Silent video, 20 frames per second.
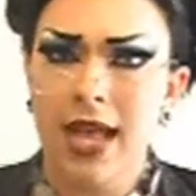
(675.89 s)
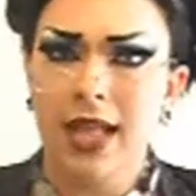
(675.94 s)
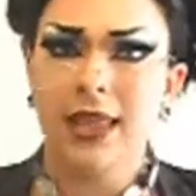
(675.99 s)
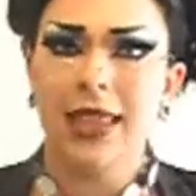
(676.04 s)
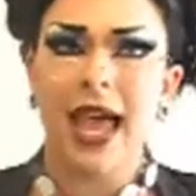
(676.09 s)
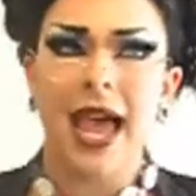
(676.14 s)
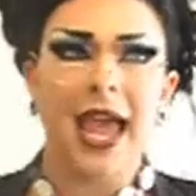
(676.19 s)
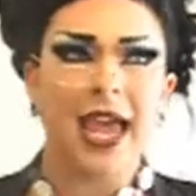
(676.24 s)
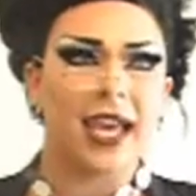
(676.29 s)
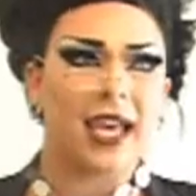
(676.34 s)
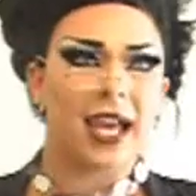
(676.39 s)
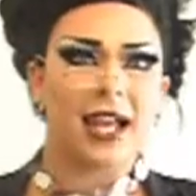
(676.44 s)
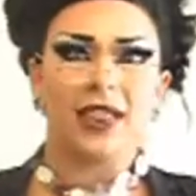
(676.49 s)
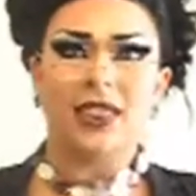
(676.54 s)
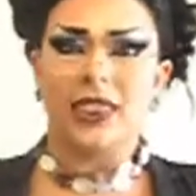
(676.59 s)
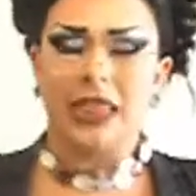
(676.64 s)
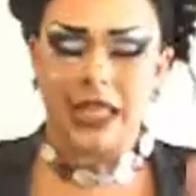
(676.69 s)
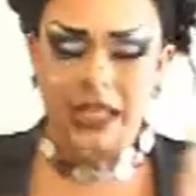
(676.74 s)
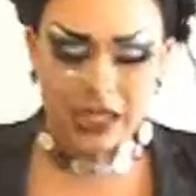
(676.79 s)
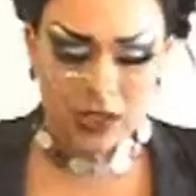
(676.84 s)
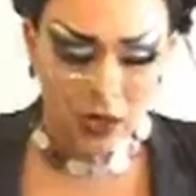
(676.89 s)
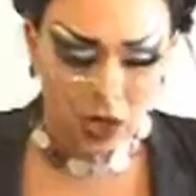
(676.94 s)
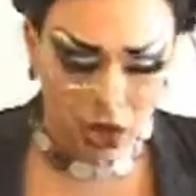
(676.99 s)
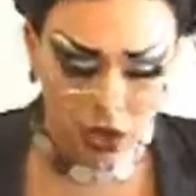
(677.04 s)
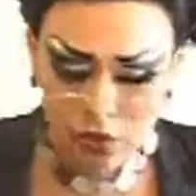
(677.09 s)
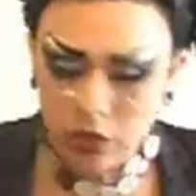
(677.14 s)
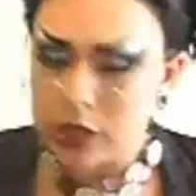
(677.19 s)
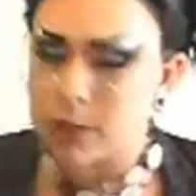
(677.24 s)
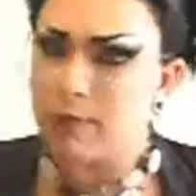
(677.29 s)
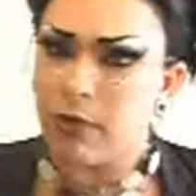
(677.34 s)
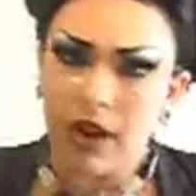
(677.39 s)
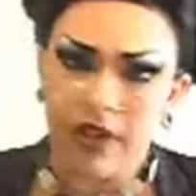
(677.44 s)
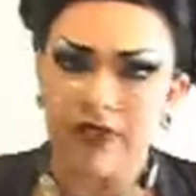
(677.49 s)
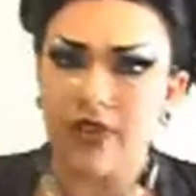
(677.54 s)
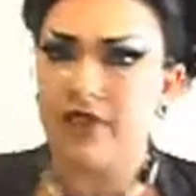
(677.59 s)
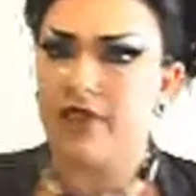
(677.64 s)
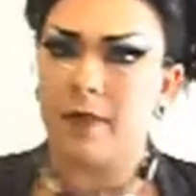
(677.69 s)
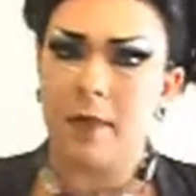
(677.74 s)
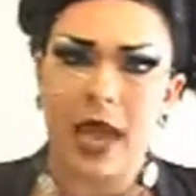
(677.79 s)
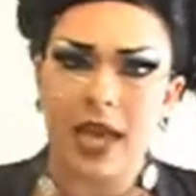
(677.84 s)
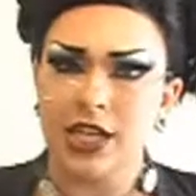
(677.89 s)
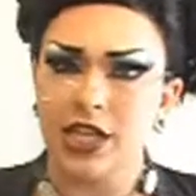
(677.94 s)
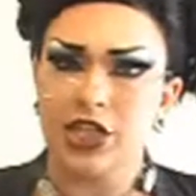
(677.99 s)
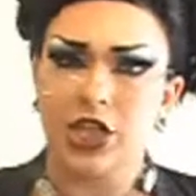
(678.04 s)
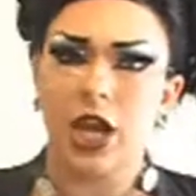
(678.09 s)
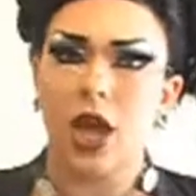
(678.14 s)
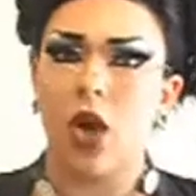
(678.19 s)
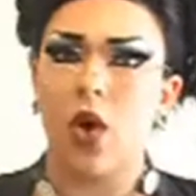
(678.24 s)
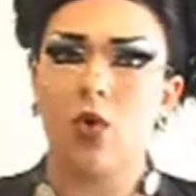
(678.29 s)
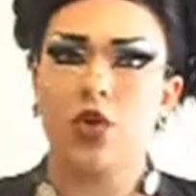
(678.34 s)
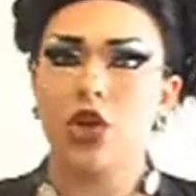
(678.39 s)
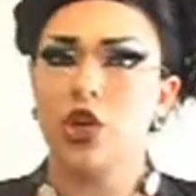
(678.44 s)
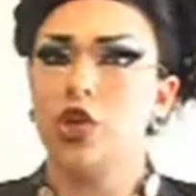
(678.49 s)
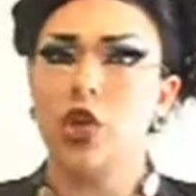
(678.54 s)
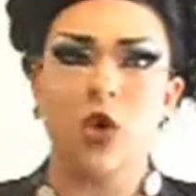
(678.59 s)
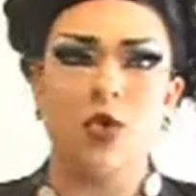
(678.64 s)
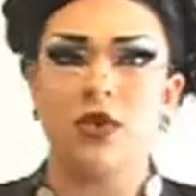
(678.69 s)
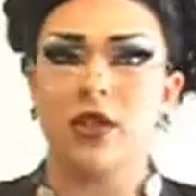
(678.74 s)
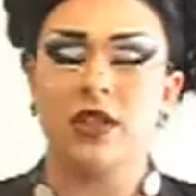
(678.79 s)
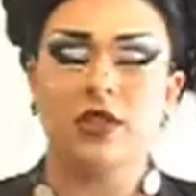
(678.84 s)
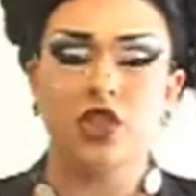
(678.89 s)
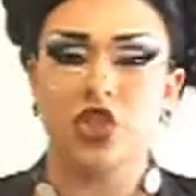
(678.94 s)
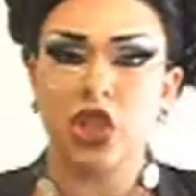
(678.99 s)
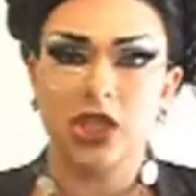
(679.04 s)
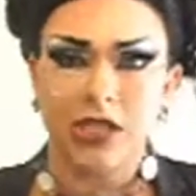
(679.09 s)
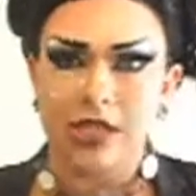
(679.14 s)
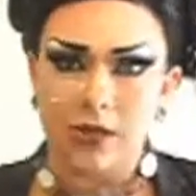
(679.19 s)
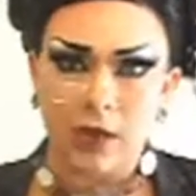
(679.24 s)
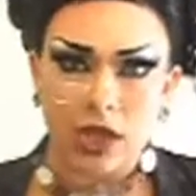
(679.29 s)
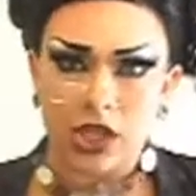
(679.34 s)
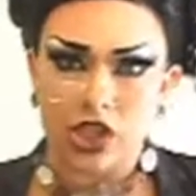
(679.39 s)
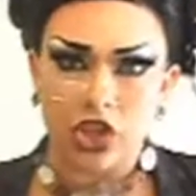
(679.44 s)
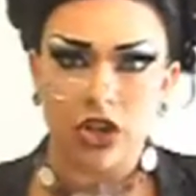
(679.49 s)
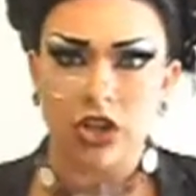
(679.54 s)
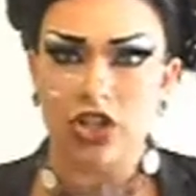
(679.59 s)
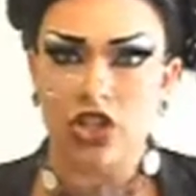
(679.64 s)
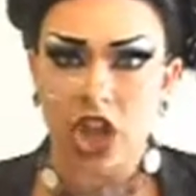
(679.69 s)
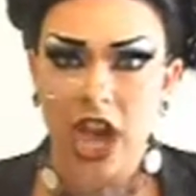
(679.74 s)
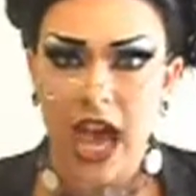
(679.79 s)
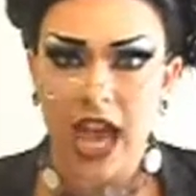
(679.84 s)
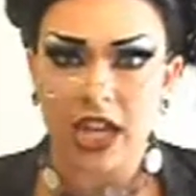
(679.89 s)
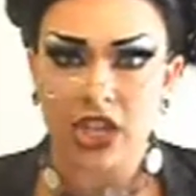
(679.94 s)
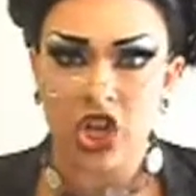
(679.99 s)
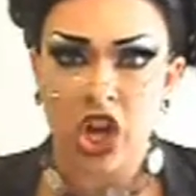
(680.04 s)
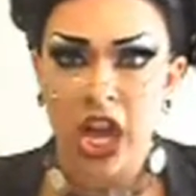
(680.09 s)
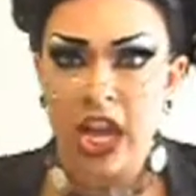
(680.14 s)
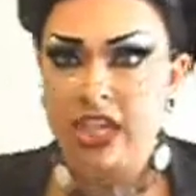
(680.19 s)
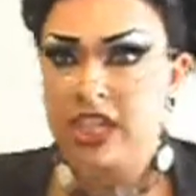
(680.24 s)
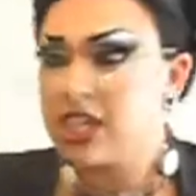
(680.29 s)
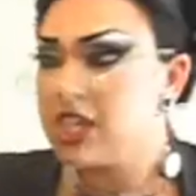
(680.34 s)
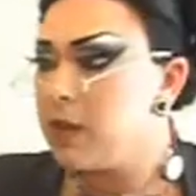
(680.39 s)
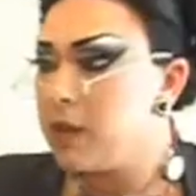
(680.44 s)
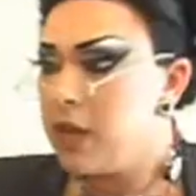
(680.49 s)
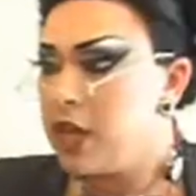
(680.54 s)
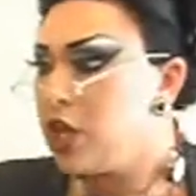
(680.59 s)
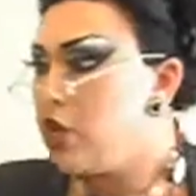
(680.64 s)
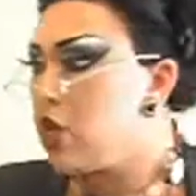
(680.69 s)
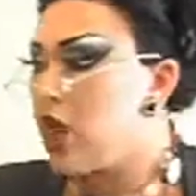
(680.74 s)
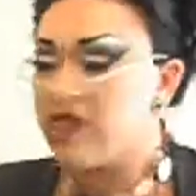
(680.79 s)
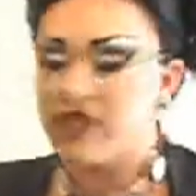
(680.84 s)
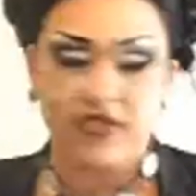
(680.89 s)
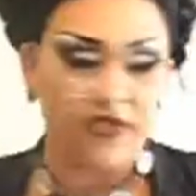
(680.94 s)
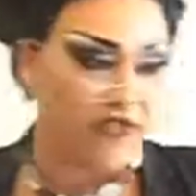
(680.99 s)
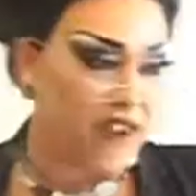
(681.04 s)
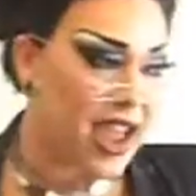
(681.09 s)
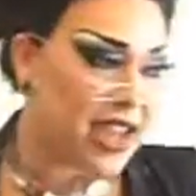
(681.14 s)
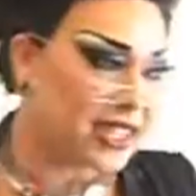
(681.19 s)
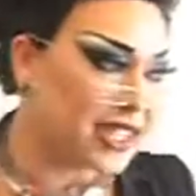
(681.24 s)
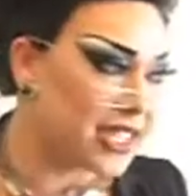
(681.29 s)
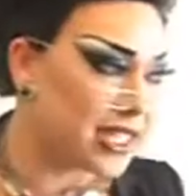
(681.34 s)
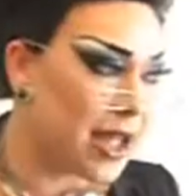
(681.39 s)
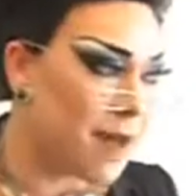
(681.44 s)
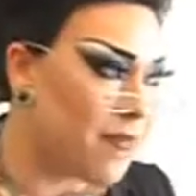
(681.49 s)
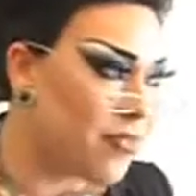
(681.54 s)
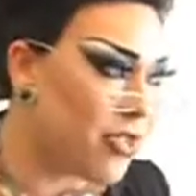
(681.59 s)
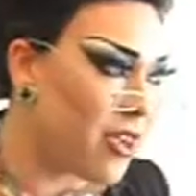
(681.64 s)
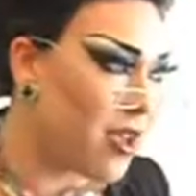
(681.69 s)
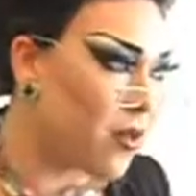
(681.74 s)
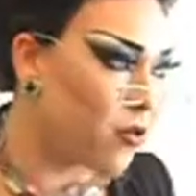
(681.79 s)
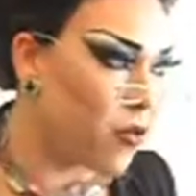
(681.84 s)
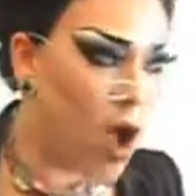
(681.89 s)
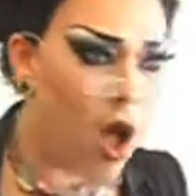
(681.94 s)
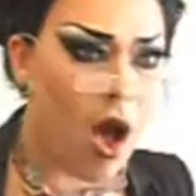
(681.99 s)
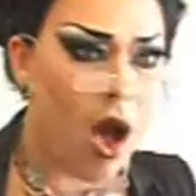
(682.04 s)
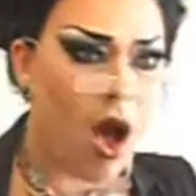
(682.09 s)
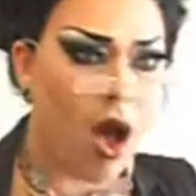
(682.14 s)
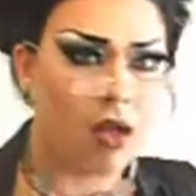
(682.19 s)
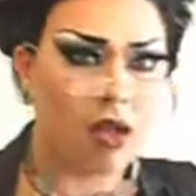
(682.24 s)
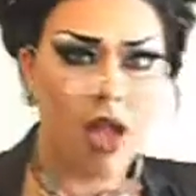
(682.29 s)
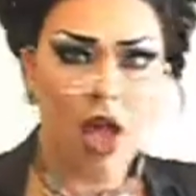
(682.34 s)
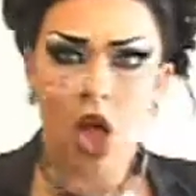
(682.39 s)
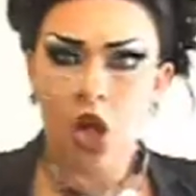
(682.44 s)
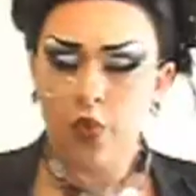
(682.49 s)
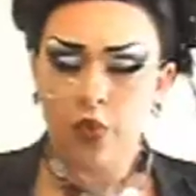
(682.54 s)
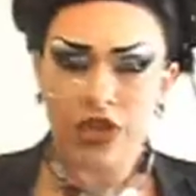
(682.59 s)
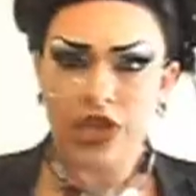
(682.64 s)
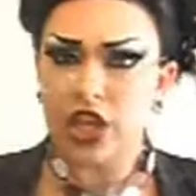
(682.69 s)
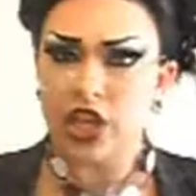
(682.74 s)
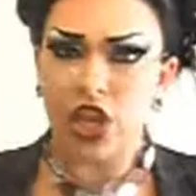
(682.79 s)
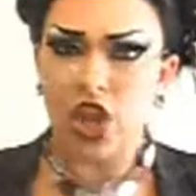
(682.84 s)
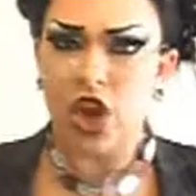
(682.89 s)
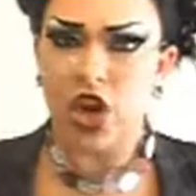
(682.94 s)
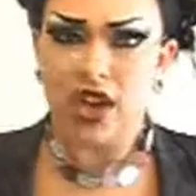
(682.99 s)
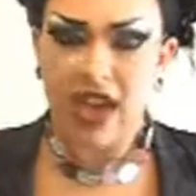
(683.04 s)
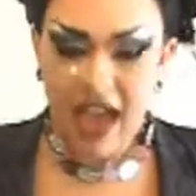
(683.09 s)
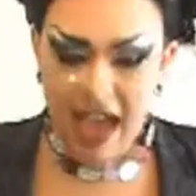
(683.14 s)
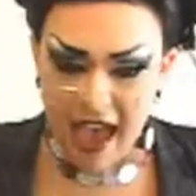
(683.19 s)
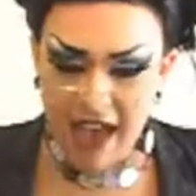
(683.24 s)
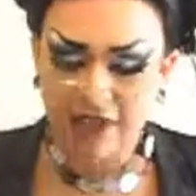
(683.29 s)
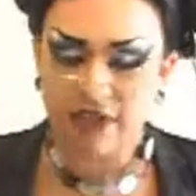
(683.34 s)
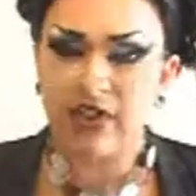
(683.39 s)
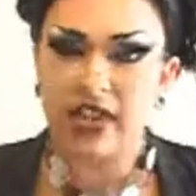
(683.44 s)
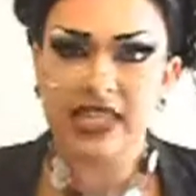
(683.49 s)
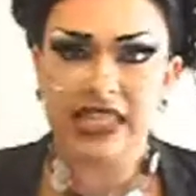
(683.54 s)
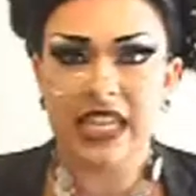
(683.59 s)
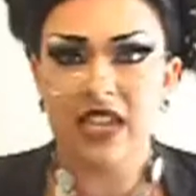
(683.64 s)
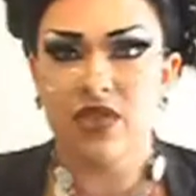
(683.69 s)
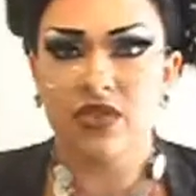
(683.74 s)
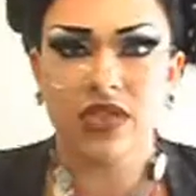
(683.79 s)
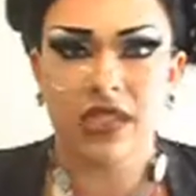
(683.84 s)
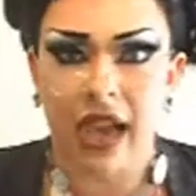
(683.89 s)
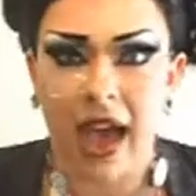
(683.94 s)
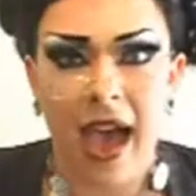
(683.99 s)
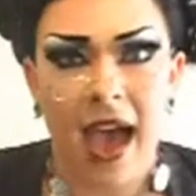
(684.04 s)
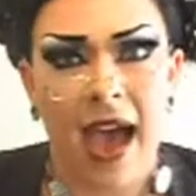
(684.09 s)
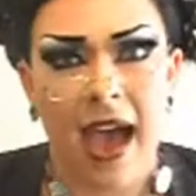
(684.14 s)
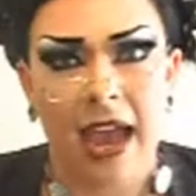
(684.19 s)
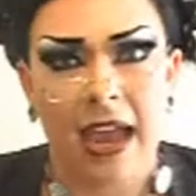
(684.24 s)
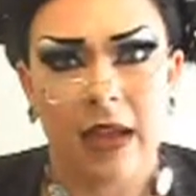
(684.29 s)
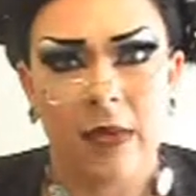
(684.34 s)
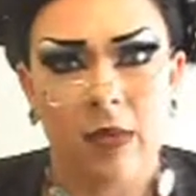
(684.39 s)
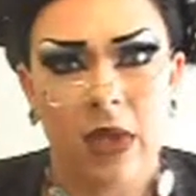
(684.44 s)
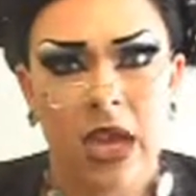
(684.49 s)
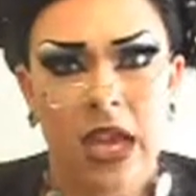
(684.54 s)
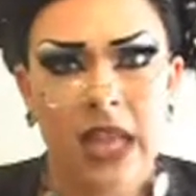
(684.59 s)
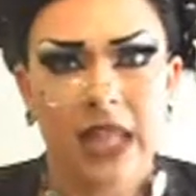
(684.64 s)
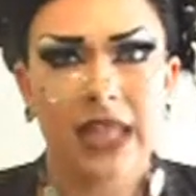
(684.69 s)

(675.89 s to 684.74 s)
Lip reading: Like, this look was perfect from head to toe. You don't, just because you're a judge doesn't mean you have to find something wrong with the look every single time.